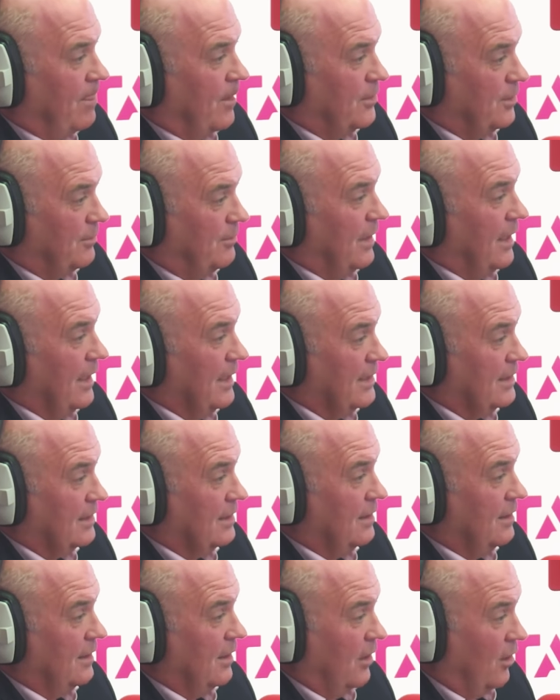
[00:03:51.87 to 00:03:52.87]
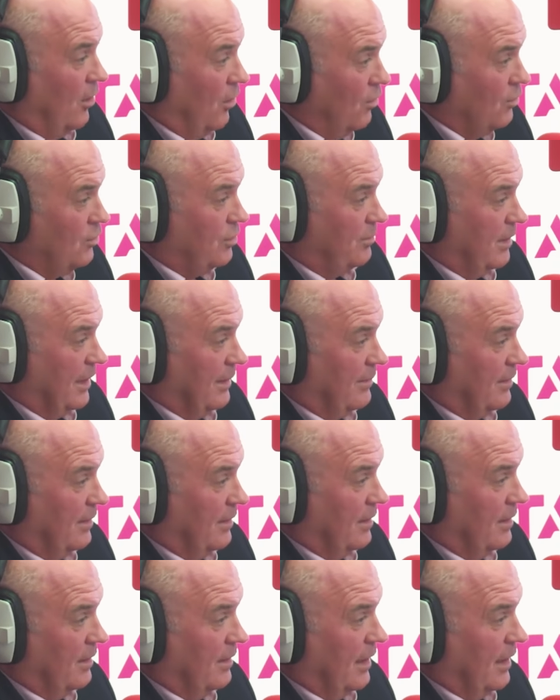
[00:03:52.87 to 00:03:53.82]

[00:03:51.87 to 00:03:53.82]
to place older people